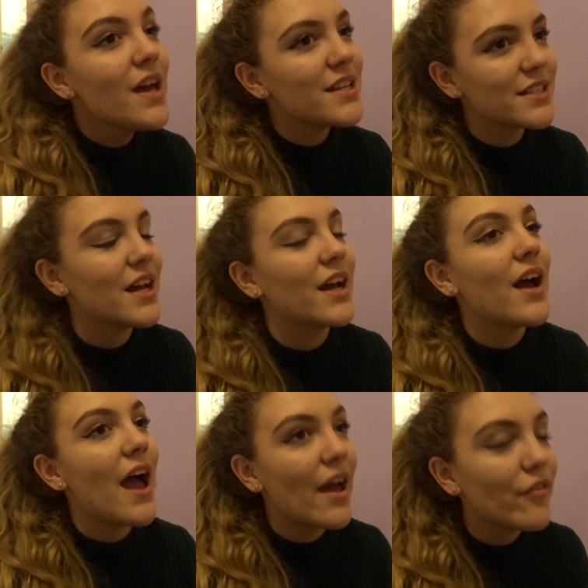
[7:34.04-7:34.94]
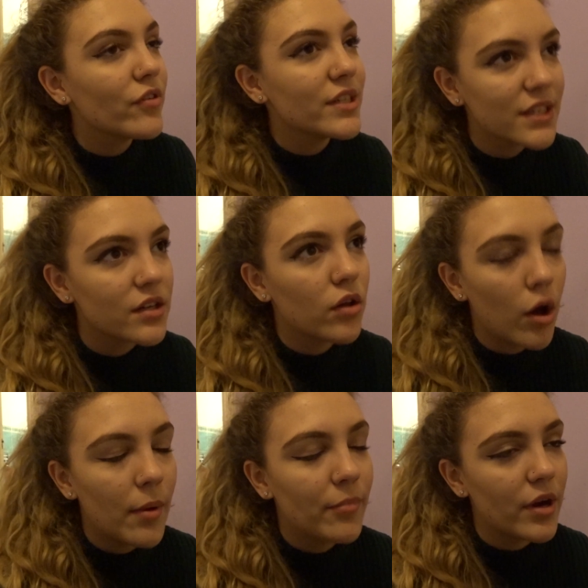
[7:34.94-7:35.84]
tonight every single
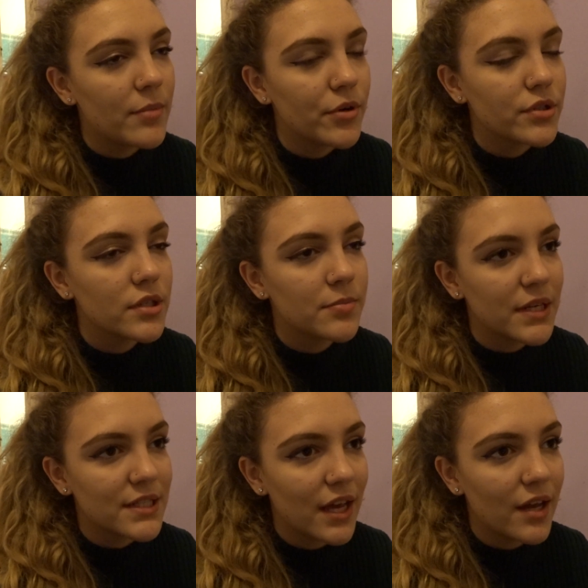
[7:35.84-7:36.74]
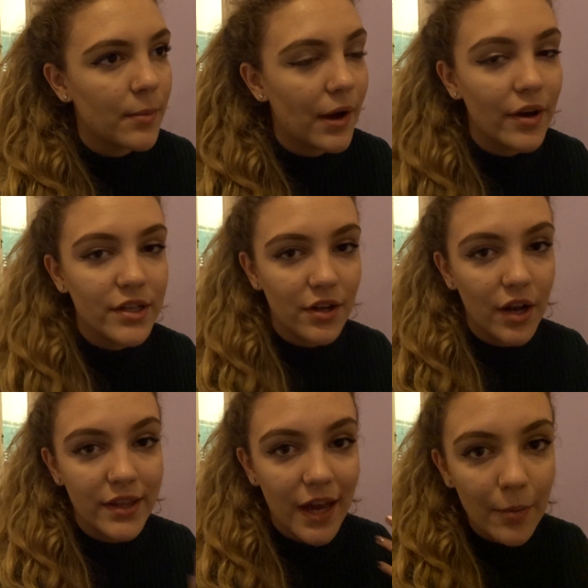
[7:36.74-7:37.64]
comment pretty much has been saying about how you don't
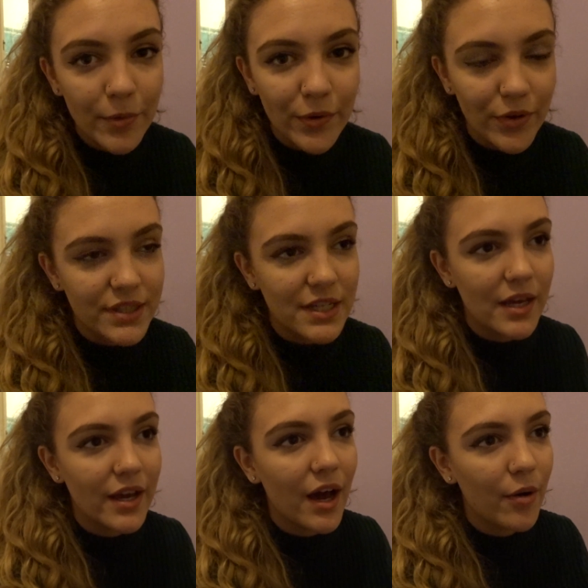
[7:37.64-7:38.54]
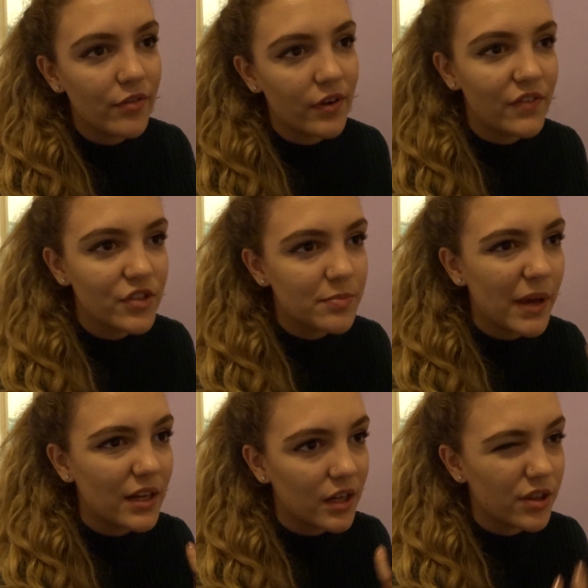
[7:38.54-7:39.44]
like the camera quality. However, I've just
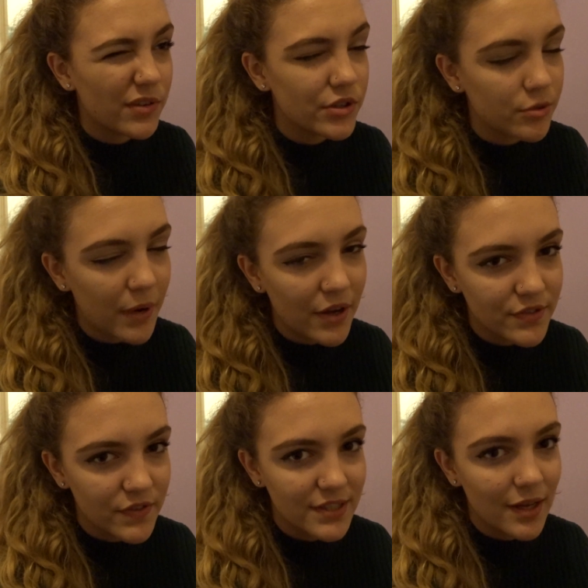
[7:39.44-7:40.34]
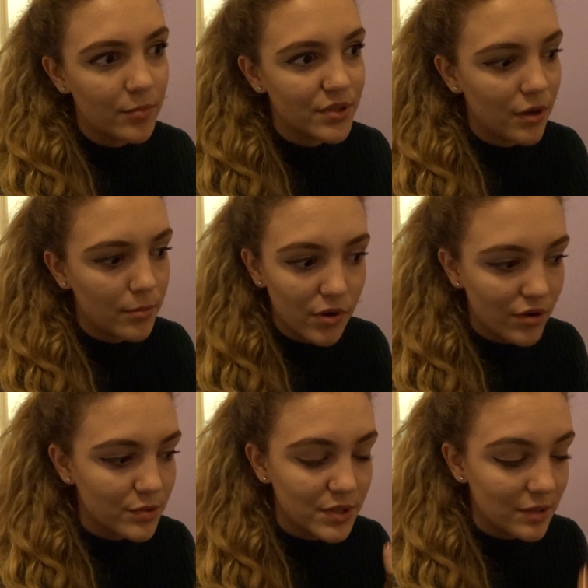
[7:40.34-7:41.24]
paid like £300 for this camera, so I'm
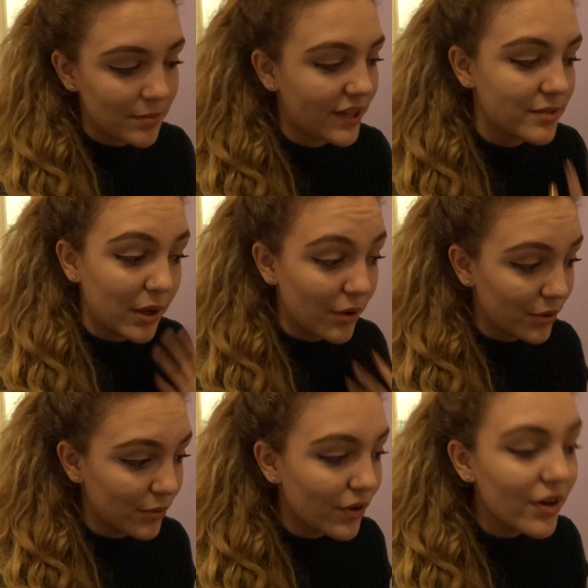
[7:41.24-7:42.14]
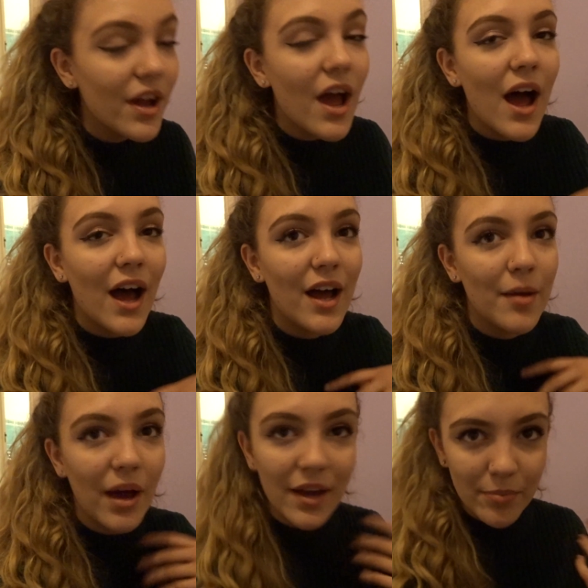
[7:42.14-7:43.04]
not switching back to my old one. Um,
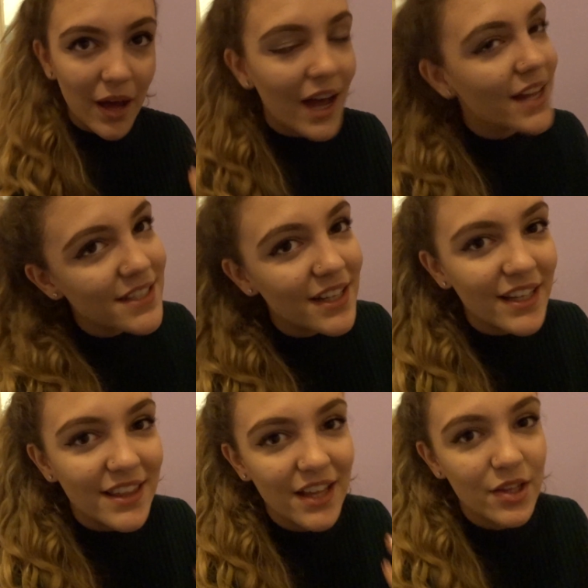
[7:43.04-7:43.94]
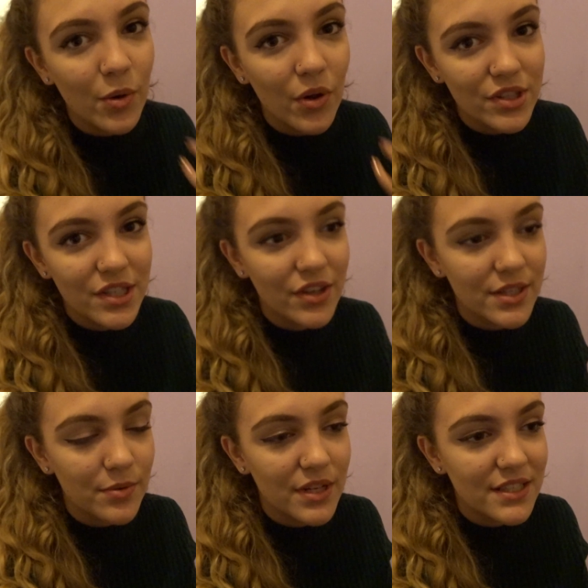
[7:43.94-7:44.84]
I personally think the quality on
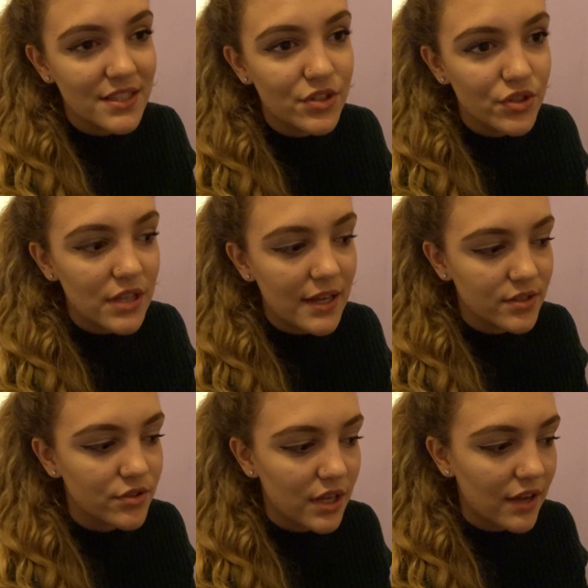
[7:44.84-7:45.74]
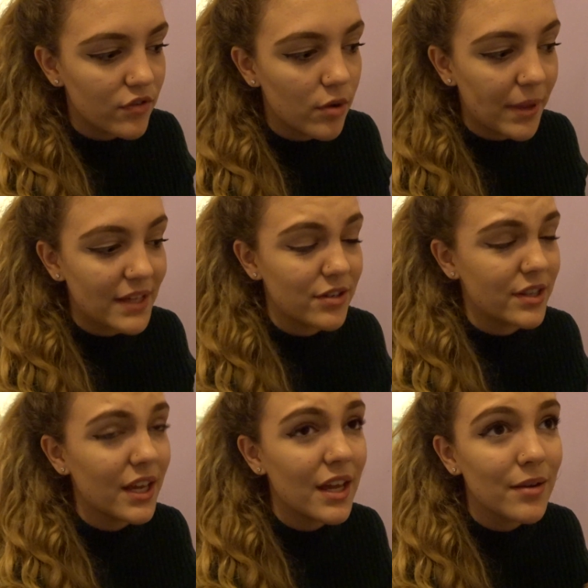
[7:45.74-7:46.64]
this one is just as good, if not better. I
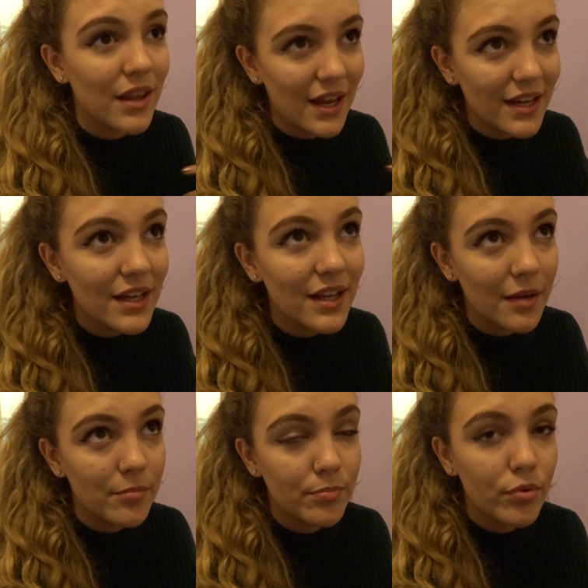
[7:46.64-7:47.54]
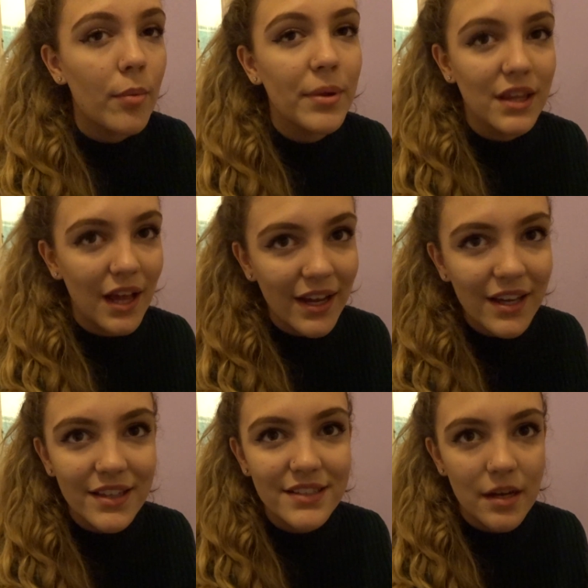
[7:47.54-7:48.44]
think in light, like proper
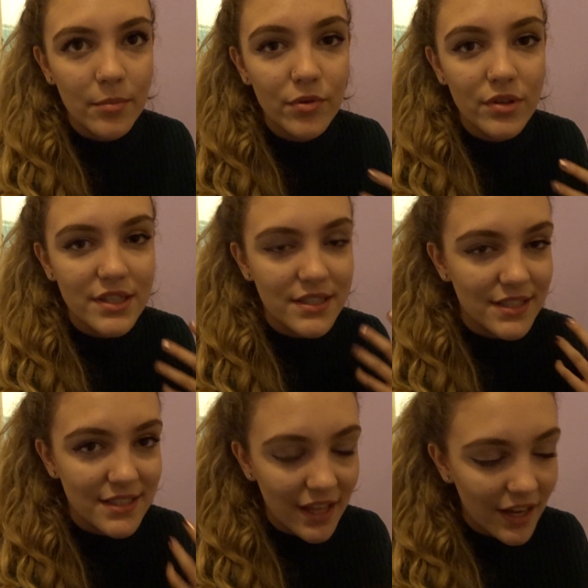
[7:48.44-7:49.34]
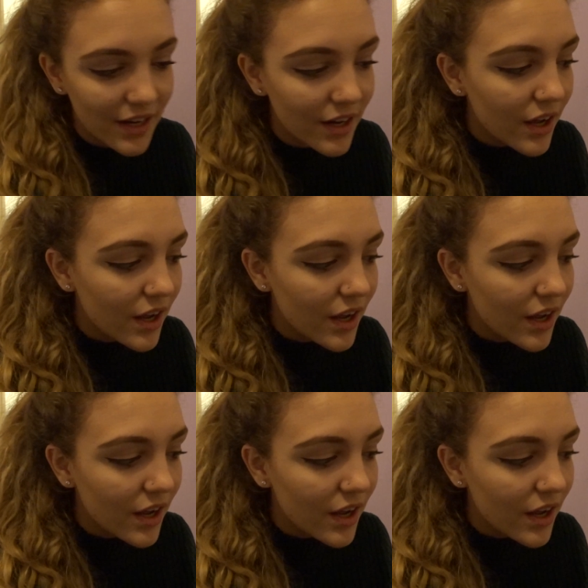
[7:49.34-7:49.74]
light, this camera quality is insane.